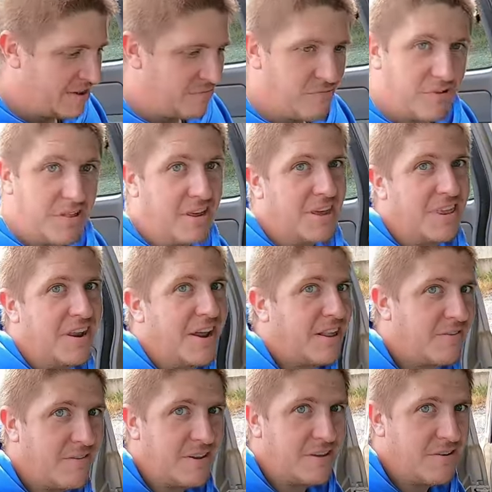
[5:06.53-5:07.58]
We'll see you in the
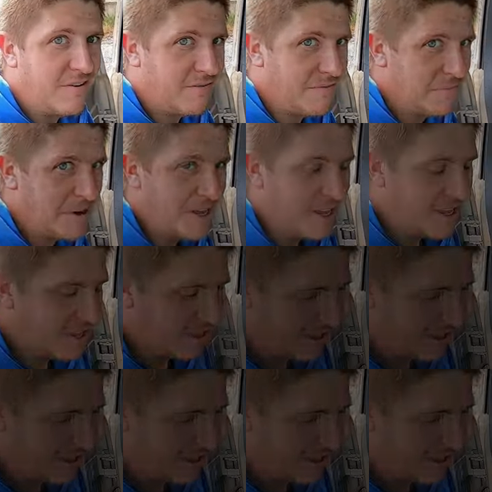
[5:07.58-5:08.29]
next video, everybody.